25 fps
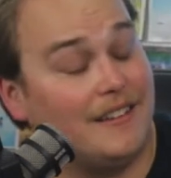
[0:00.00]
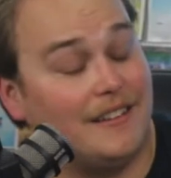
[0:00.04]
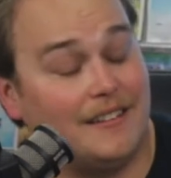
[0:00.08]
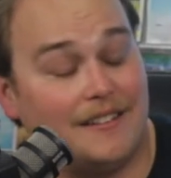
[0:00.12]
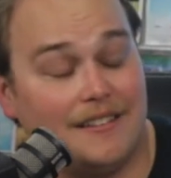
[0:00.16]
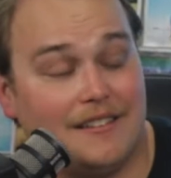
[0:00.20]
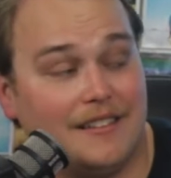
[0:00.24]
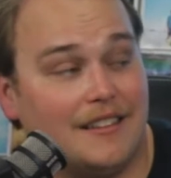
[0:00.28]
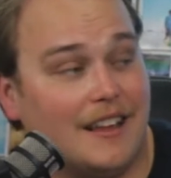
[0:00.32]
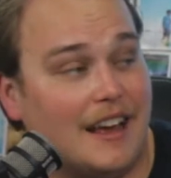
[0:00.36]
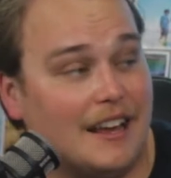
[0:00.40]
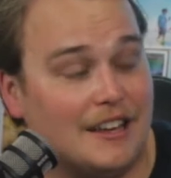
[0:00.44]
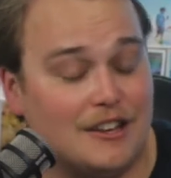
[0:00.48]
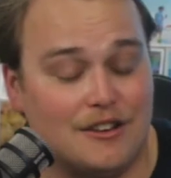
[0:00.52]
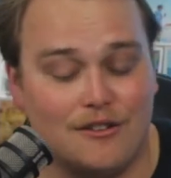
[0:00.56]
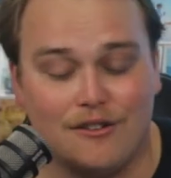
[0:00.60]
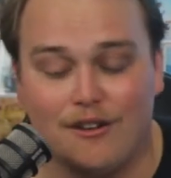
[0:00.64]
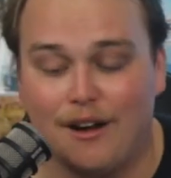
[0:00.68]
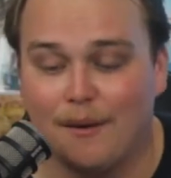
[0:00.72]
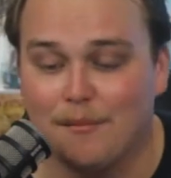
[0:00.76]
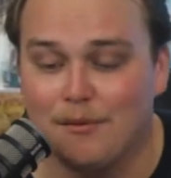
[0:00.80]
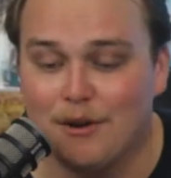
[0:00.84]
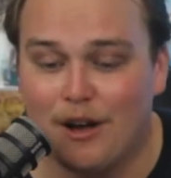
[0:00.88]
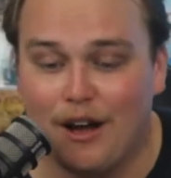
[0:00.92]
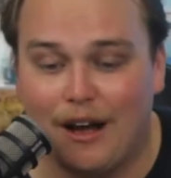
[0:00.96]
like you,
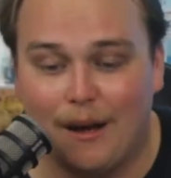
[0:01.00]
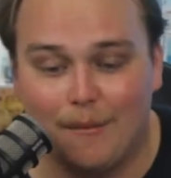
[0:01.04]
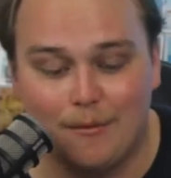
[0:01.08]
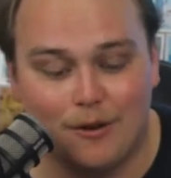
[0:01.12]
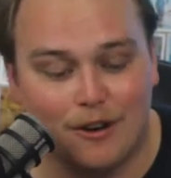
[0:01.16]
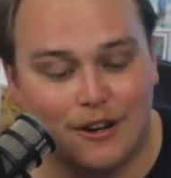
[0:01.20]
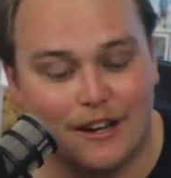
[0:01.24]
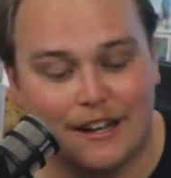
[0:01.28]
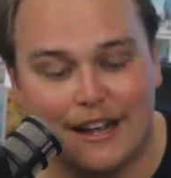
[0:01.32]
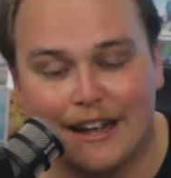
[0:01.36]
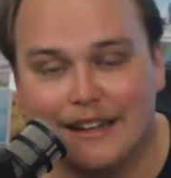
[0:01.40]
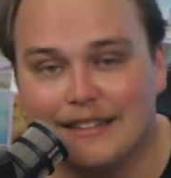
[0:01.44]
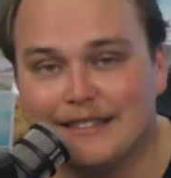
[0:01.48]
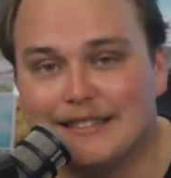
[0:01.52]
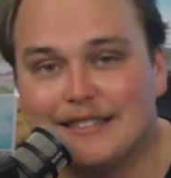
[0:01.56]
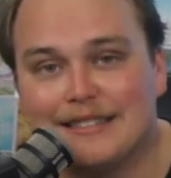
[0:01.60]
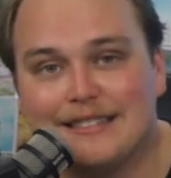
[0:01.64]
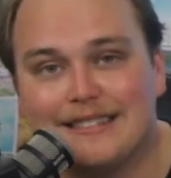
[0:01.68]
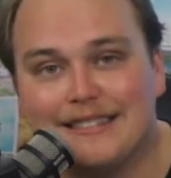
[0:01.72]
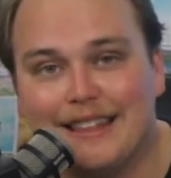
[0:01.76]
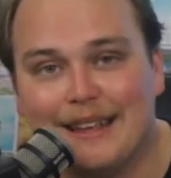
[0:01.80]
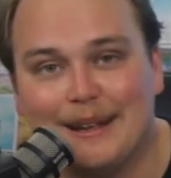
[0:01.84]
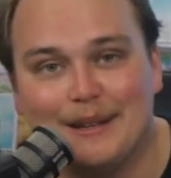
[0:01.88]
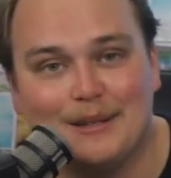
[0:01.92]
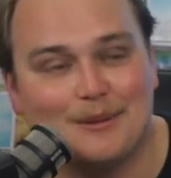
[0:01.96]
I'm not against
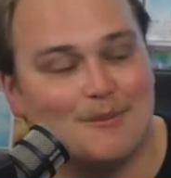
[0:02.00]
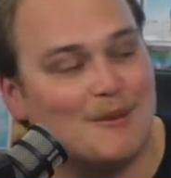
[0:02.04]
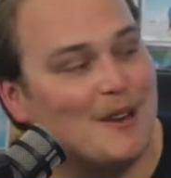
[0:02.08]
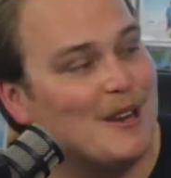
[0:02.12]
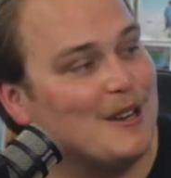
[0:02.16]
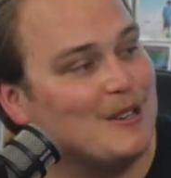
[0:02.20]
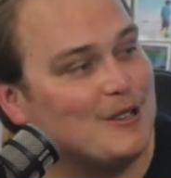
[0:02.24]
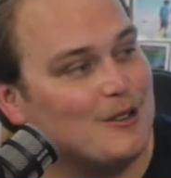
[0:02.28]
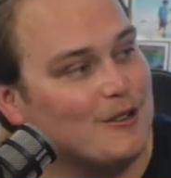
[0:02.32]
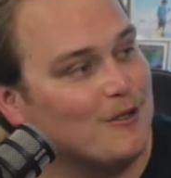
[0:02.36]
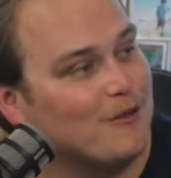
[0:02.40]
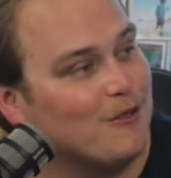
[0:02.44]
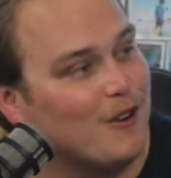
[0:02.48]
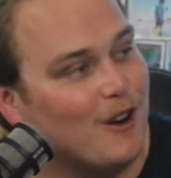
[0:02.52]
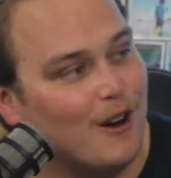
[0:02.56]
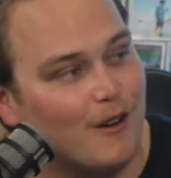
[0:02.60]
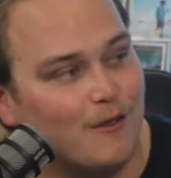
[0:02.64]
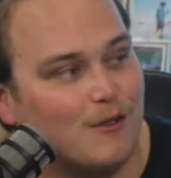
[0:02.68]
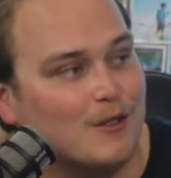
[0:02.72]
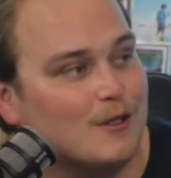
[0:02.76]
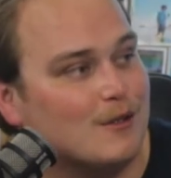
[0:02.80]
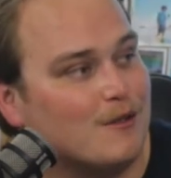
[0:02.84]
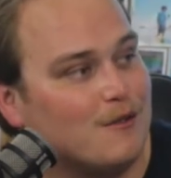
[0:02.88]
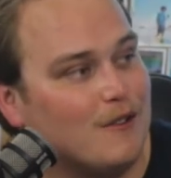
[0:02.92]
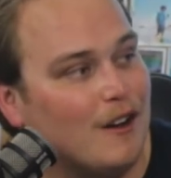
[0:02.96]
things being too far if
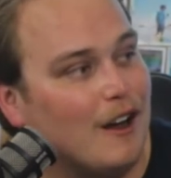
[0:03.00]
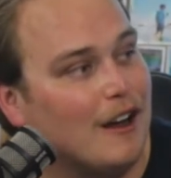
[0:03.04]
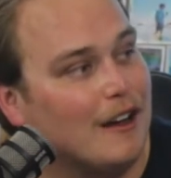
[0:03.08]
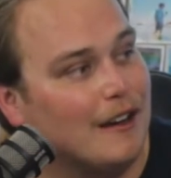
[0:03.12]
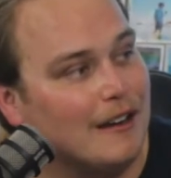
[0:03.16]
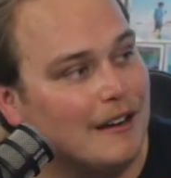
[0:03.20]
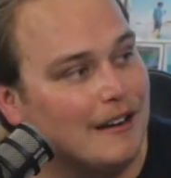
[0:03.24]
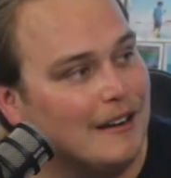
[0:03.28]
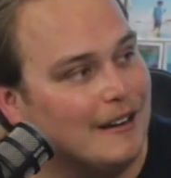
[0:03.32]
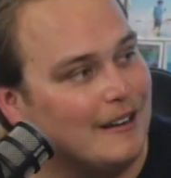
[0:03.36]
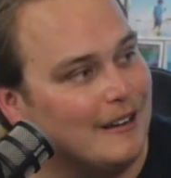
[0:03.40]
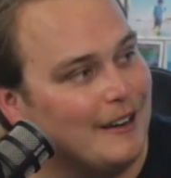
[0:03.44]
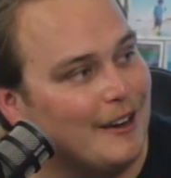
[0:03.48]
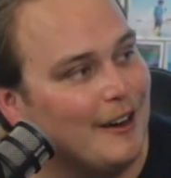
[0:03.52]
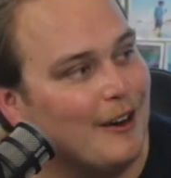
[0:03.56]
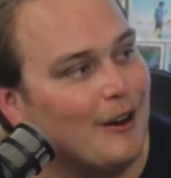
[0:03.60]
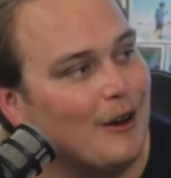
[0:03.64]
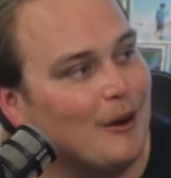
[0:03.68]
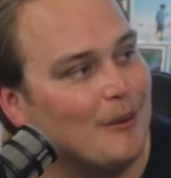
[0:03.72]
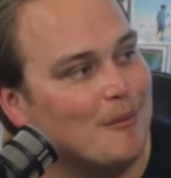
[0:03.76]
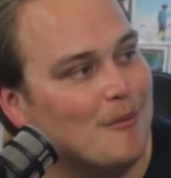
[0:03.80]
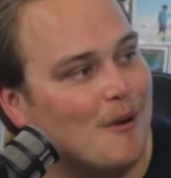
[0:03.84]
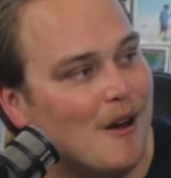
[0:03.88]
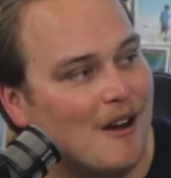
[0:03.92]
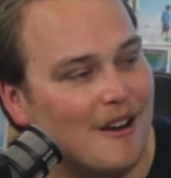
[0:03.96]
it's fun, you
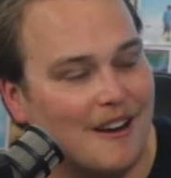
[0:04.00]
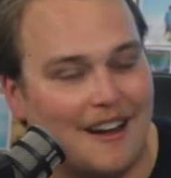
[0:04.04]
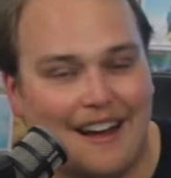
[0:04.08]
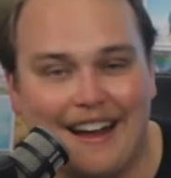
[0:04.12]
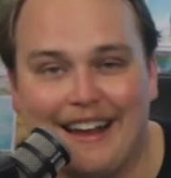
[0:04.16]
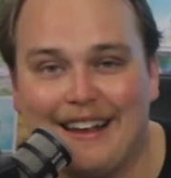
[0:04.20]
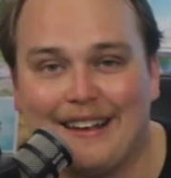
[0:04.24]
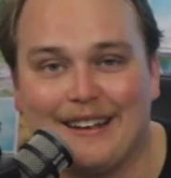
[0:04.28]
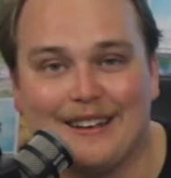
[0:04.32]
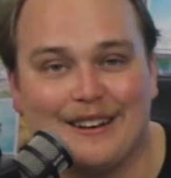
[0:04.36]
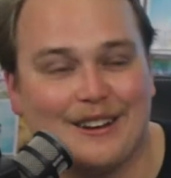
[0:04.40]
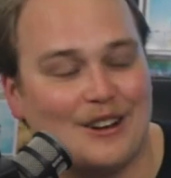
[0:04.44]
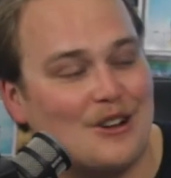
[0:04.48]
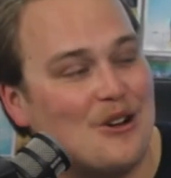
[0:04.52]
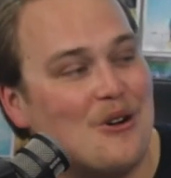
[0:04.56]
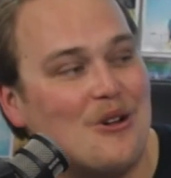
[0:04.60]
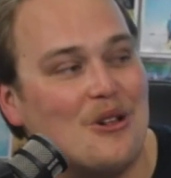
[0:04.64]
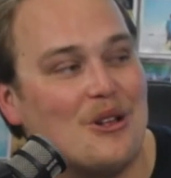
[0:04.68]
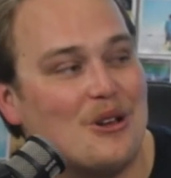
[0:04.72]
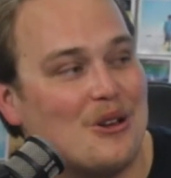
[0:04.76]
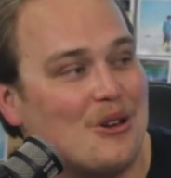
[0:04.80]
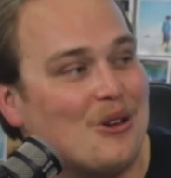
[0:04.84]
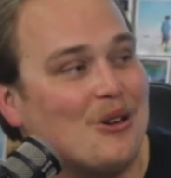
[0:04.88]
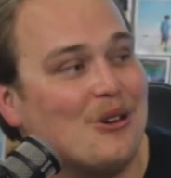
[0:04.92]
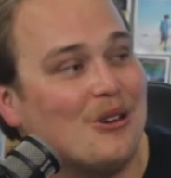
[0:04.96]
know. But I ain't gonna call
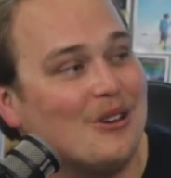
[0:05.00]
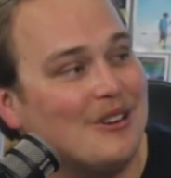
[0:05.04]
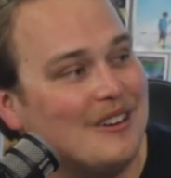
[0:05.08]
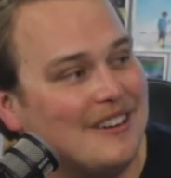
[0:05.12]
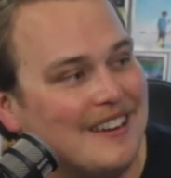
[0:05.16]
it good.